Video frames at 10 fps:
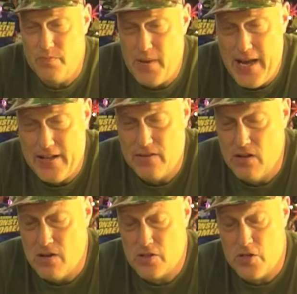bad
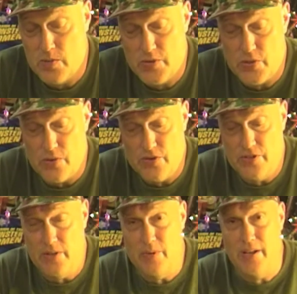long term
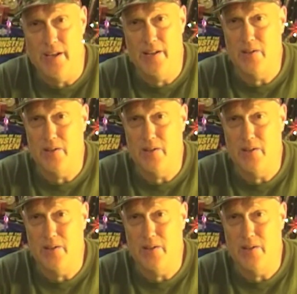stories anyway.